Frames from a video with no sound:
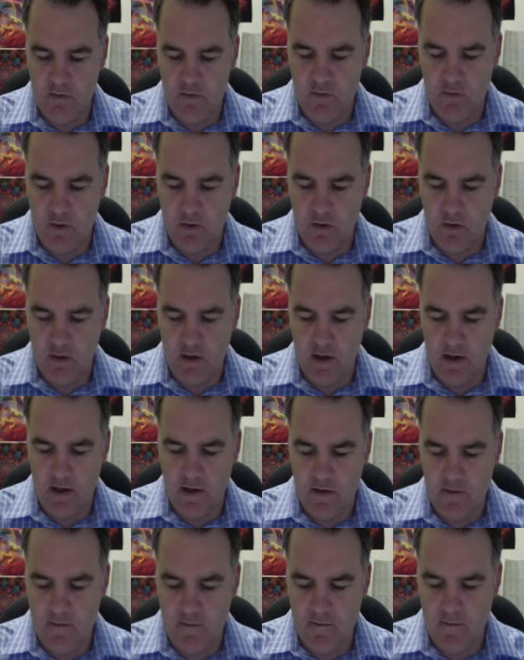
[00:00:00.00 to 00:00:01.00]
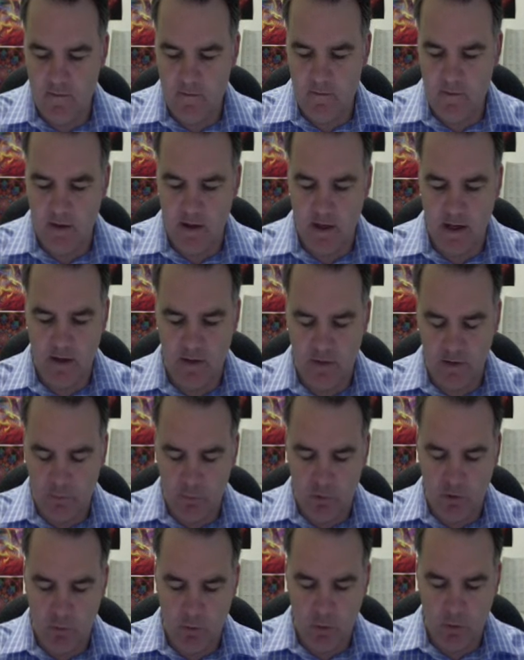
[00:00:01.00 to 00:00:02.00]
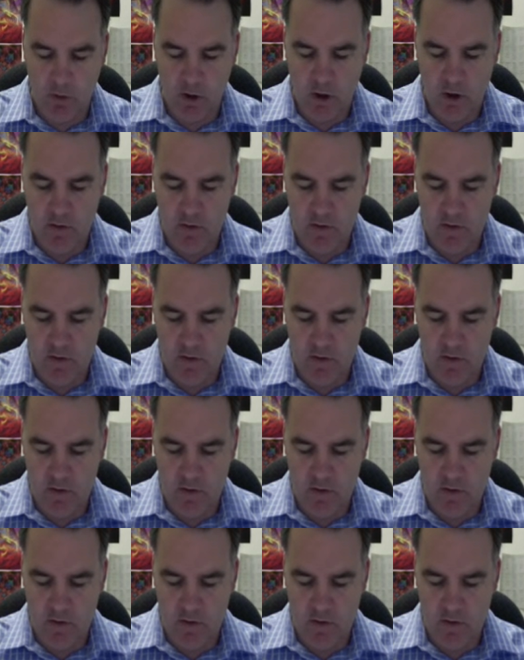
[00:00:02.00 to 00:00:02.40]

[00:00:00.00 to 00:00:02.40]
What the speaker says: dot n. Okay, let's put in what we know.